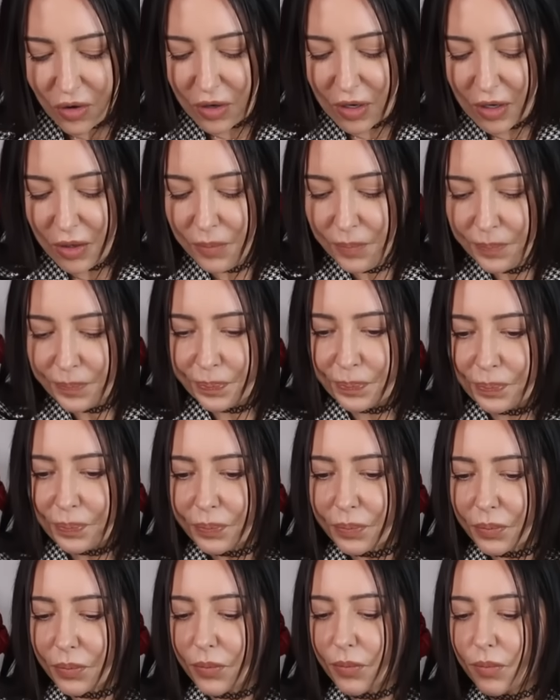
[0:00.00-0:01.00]
you.
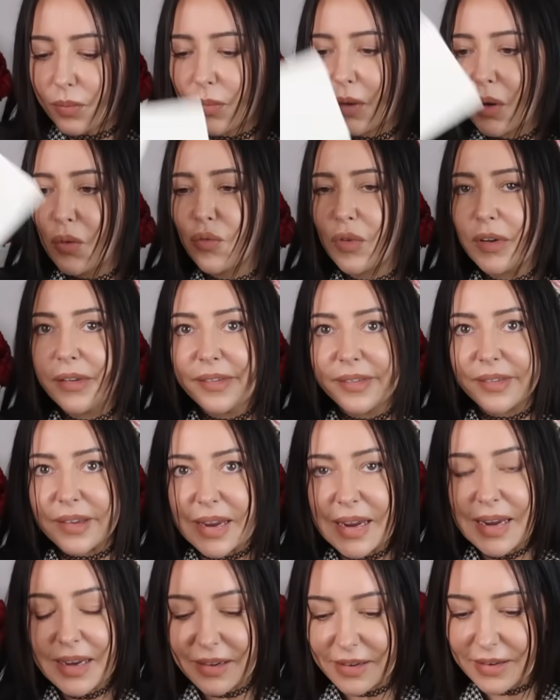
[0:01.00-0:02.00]

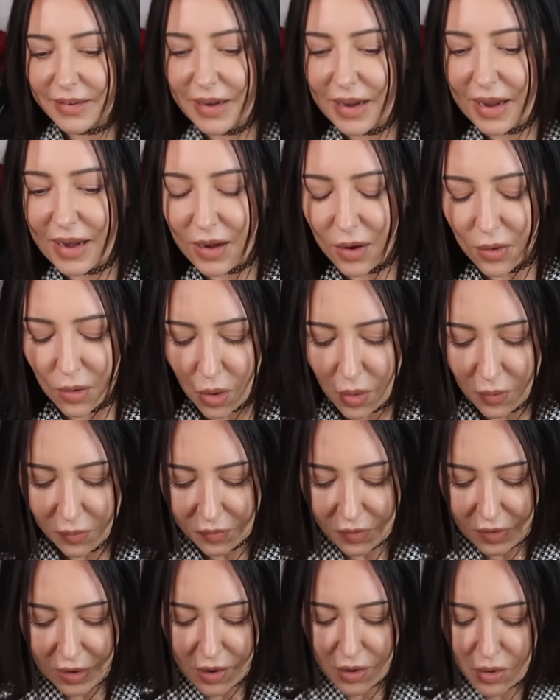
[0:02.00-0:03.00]
Receipt in an
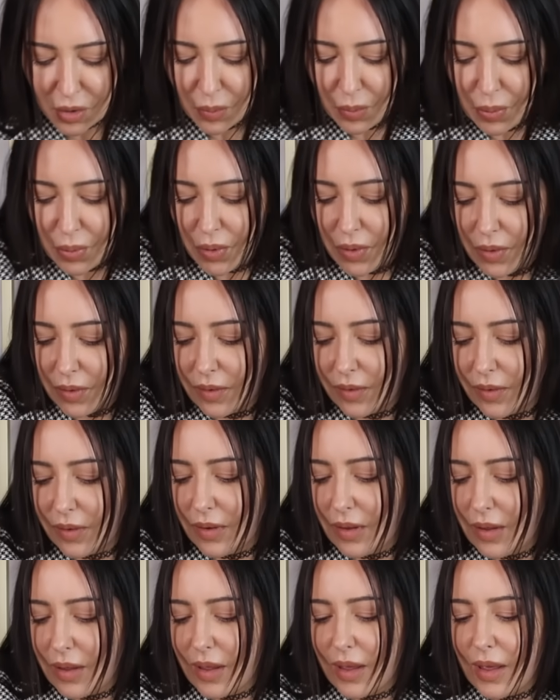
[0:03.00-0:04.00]
envelope.
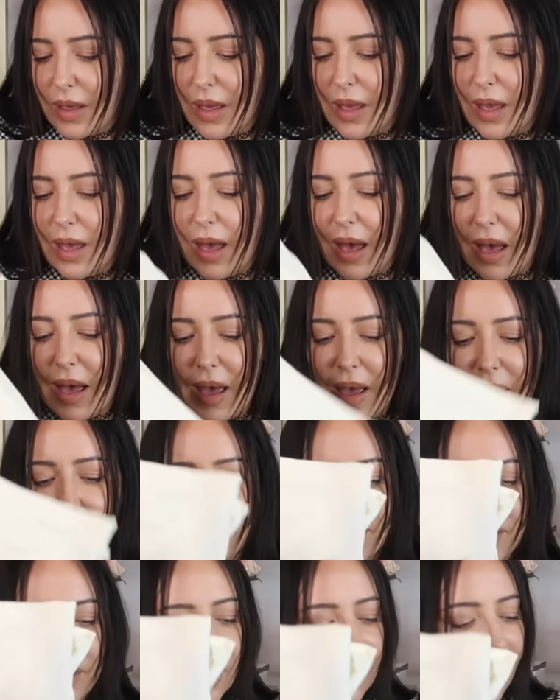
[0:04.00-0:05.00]

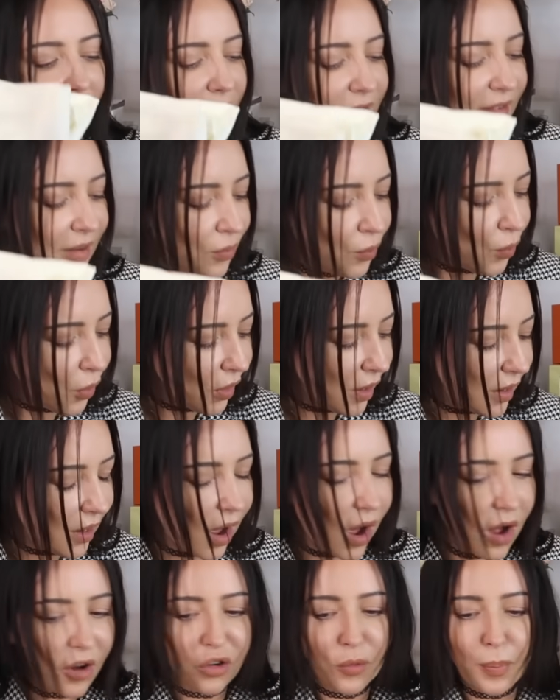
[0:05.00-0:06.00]
And I didn't want a
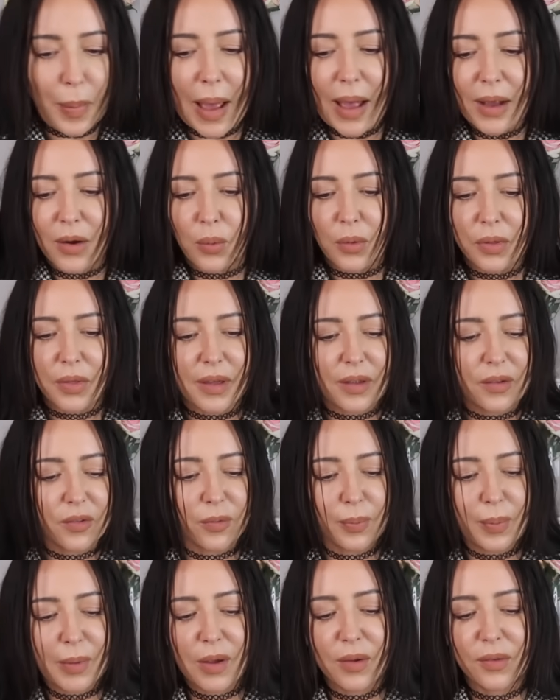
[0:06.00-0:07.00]
large bag with this,
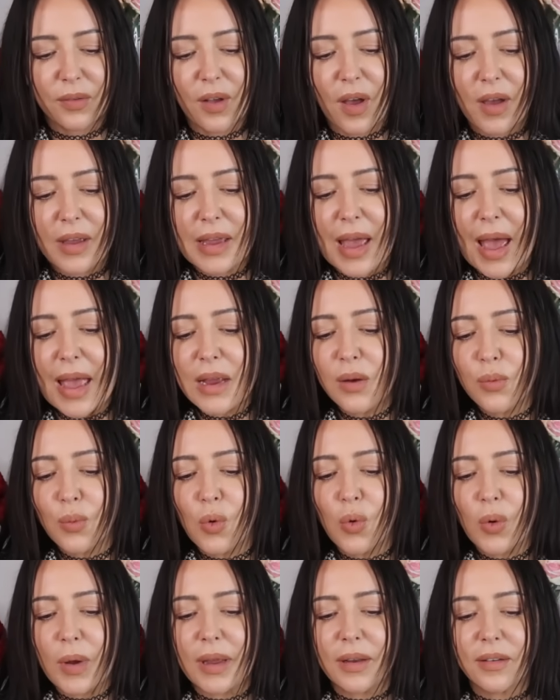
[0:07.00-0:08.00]
because I hate
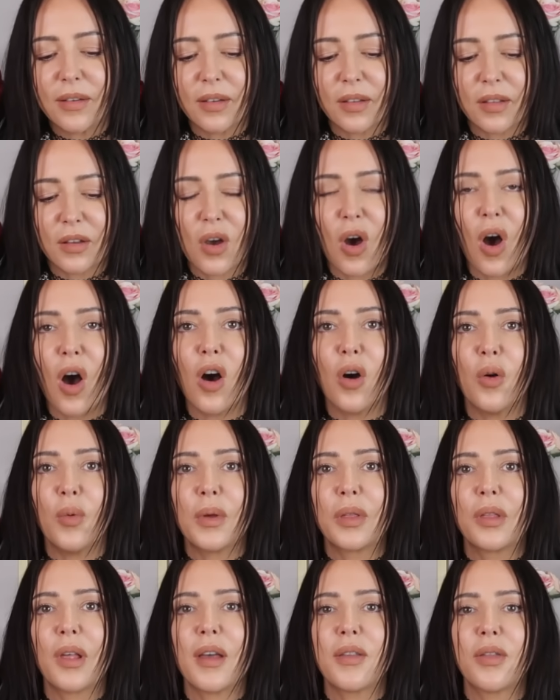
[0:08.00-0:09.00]
walking to the car
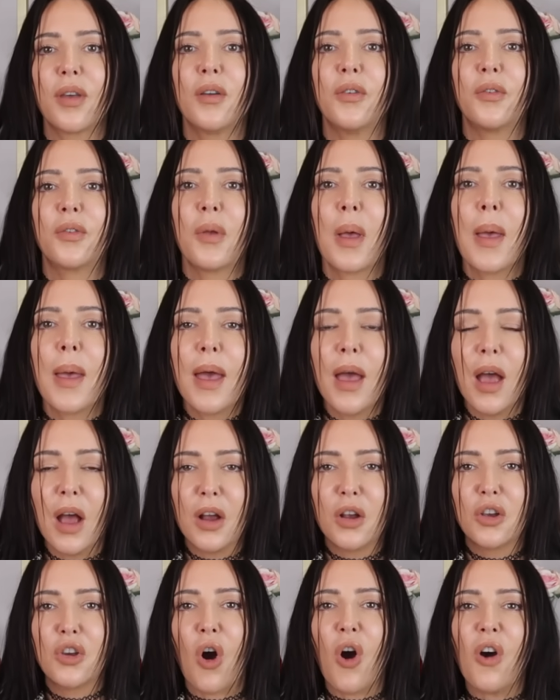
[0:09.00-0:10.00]
with, like, those
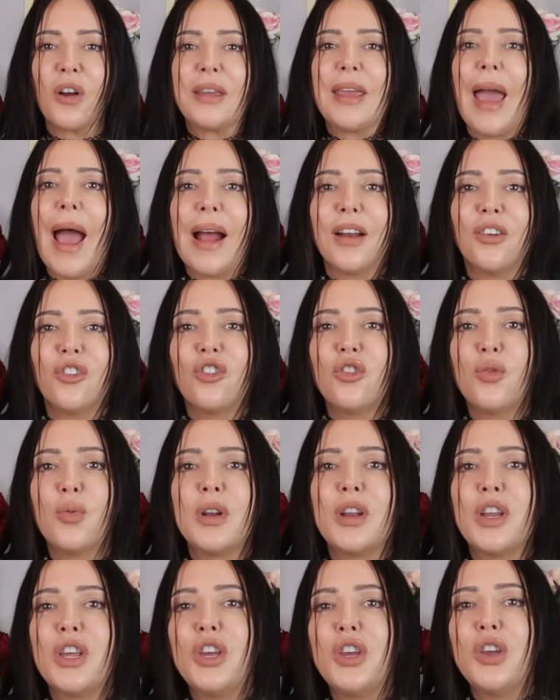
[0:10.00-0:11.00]

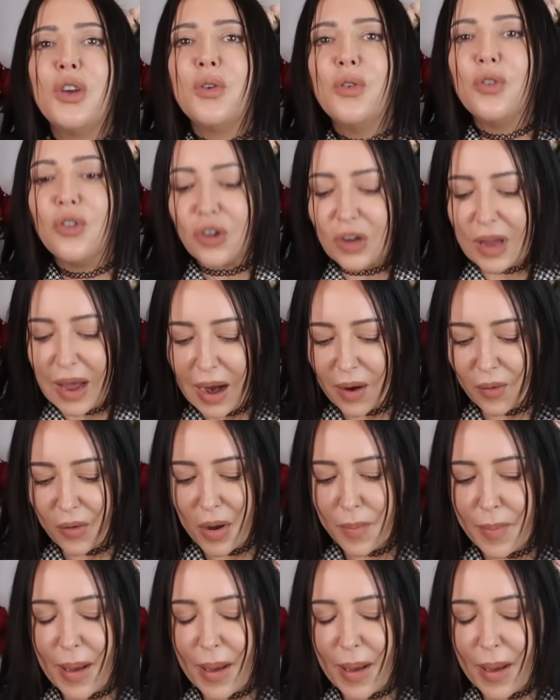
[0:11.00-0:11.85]
gargantuan huge carrier